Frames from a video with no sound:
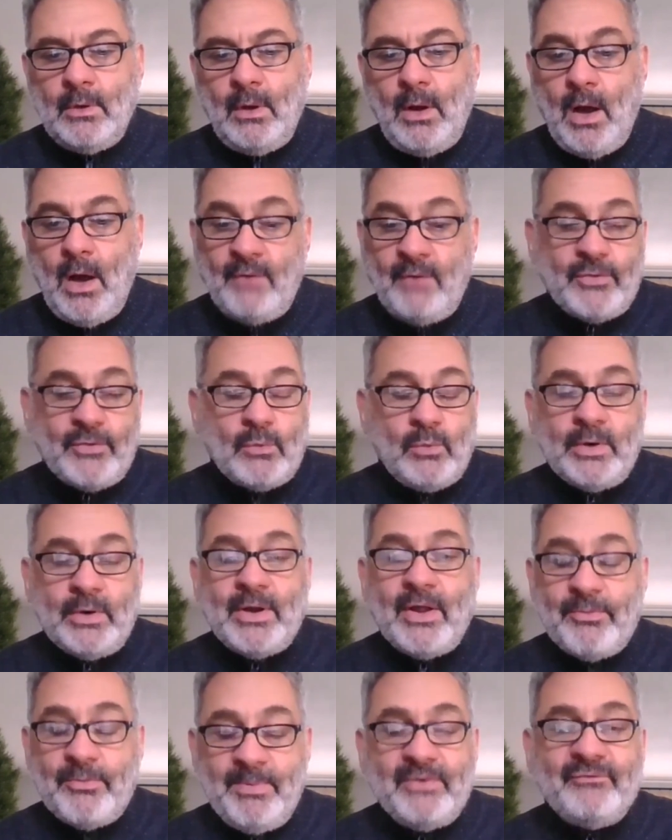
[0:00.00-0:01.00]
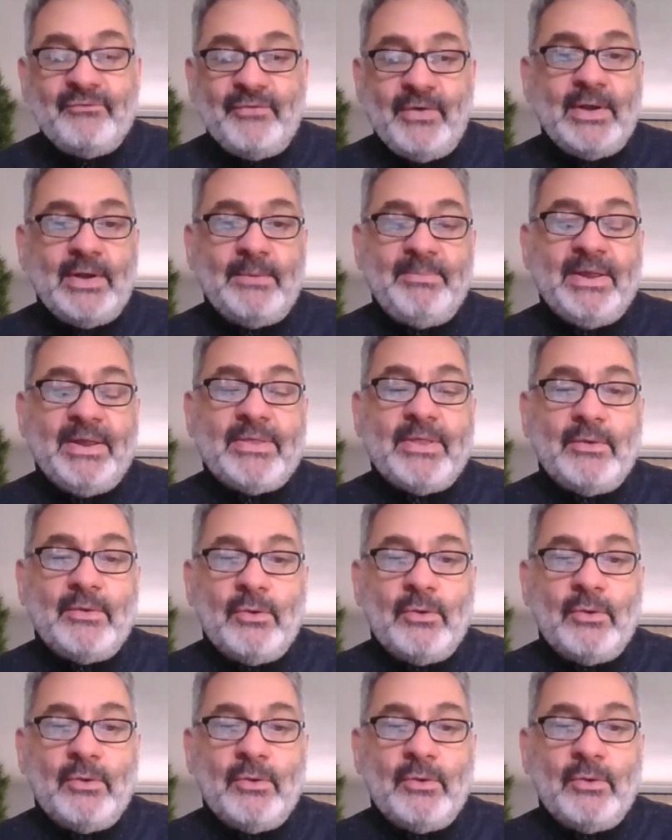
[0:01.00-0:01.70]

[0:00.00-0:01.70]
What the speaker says: office work has been fairly busy.